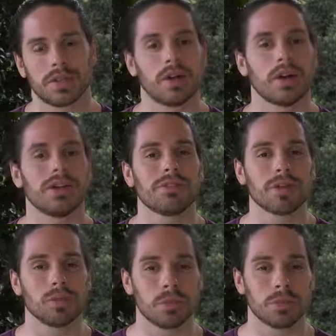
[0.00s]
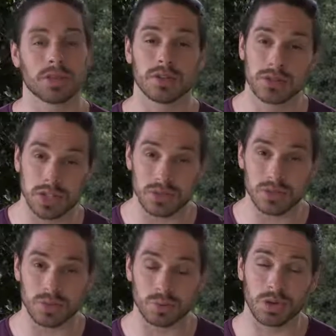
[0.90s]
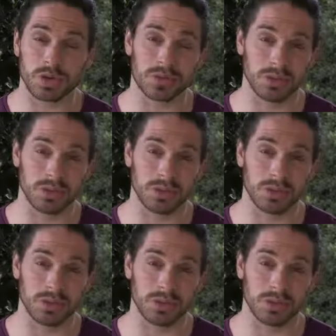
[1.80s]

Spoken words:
and the high-value woman continues to work